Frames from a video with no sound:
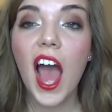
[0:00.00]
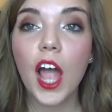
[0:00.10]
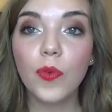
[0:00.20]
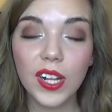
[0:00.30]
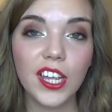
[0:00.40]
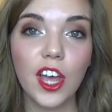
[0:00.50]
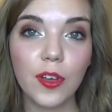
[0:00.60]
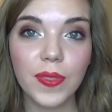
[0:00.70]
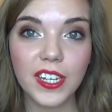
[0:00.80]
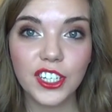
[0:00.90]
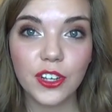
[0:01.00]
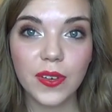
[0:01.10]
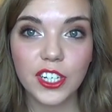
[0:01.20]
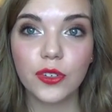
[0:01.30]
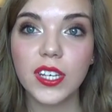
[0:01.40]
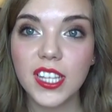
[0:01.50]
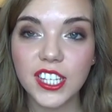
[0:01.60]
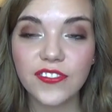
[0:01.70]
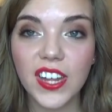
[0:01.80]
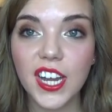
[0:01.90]
I really hope that you enjoyed
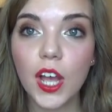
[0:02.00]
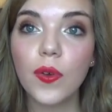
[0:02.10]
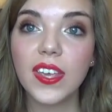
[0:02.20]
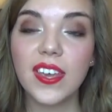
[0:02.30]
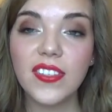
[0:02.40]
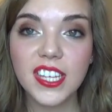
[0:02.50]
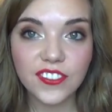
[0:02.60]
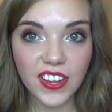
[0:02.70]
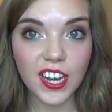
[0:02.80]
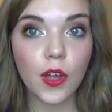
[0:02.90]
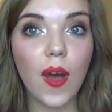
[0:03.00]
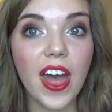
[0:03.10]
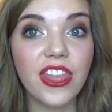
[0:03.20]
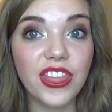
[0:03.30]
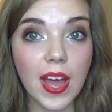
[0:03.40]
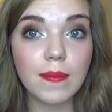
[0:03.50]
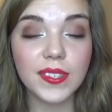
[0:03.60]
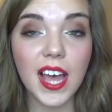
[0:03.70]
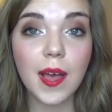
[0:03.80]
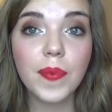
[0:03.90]
this video. Give this video a
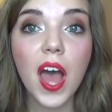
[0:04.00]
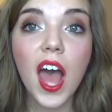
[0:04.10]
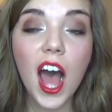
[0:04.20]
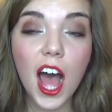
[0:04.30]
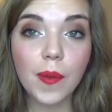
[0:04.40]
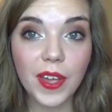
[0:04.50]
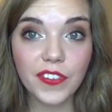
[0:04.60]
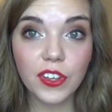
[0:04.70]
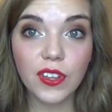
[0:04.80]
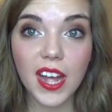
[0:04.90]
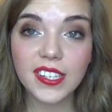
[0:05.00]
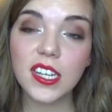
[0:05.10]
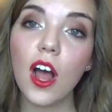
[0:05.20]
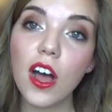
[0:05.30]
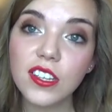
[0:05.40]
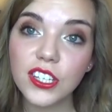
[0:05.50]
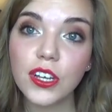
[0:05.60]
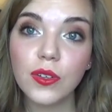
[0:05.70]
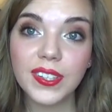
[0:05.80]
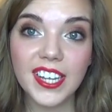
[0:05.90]
thumbs up if you liked it.
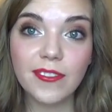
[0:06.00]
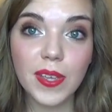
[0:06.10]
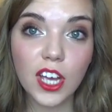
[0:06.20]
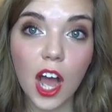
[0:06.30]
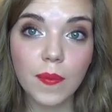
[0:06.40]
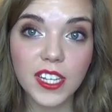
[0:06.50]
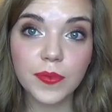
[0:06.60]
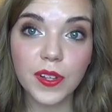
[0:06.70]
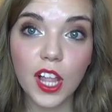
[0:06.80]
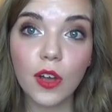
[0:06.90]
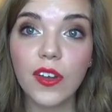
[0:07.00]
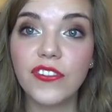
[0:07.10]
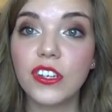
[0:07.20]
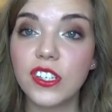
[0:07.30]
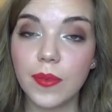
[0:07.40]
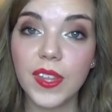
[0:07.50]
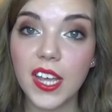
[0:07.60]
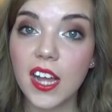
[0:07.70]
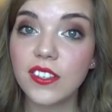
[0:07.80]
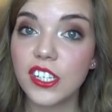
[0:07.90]
Also, leave me comments below if there's
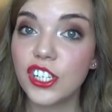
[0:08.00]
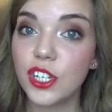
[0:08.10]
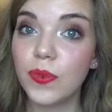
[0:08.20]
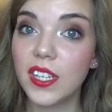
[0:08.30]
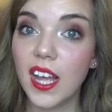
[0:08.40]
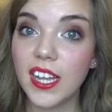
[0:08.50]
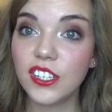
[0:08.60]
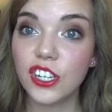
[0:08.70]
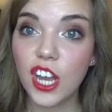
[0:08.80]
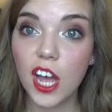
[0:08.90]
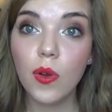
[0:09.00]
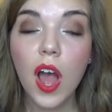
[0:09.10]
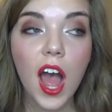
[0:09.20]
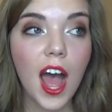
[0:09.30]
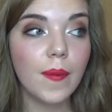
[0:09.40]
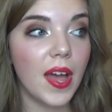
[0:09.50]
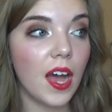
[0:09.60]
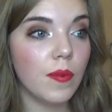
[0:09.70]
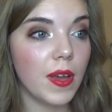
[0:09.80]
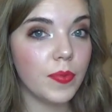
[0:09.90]
something else that you would like to know
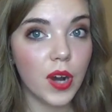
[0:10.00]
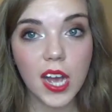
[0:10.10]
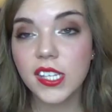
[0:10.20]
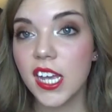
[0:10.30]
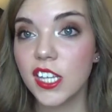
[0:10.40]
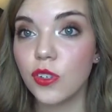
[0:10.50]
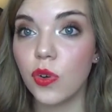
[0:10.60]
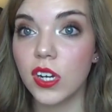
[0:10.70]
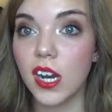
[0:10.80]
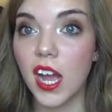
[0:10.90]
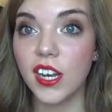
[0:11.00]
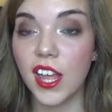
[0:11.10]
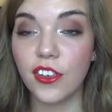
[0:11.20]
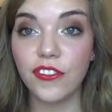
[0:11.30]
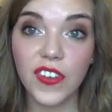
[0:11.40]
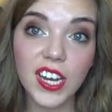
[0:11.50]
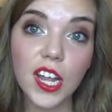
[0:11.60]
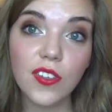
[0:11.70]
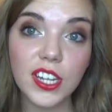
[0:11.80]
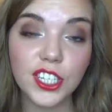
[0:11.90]
about my process, or another
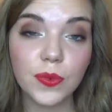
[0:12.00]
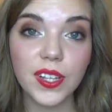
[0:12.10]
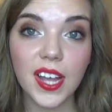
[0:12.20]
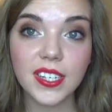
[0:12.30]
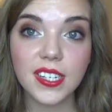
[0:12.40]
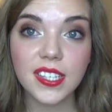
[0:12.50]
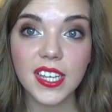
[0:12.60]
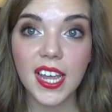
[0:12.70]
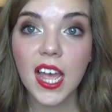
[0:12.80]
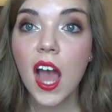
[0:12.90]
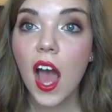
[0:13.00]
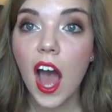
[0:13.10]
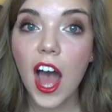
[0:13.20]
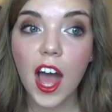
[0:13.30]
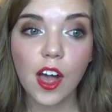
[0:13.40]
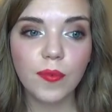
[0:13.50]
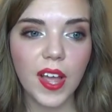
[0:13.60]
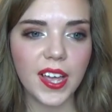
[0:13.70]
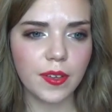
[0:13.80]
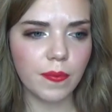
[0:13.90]
video that you would like to see,
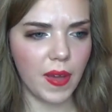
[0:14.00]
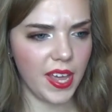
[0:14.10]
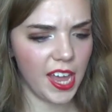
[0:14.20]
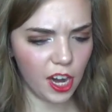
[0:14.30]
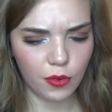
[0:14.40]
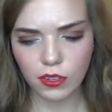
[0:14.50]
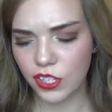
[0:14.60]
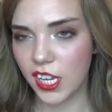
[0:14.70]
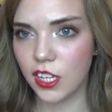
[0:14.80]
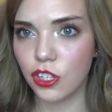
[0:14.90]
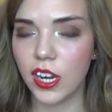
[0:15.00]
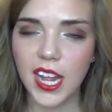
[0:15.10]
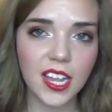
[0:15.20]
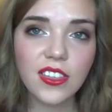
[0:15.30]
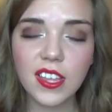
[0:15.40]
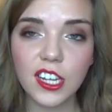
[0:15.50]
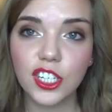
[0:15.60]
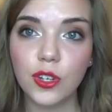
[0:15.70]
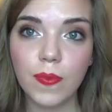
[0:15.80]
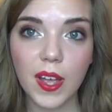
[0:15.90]
like my hair routines or anything
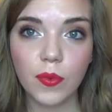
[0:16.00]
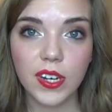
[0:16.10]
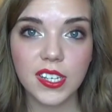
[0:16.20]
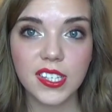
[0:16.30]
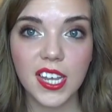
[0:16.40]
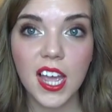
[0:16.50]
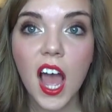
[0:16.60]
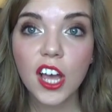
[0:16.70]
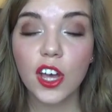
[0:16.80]
that you might want to see.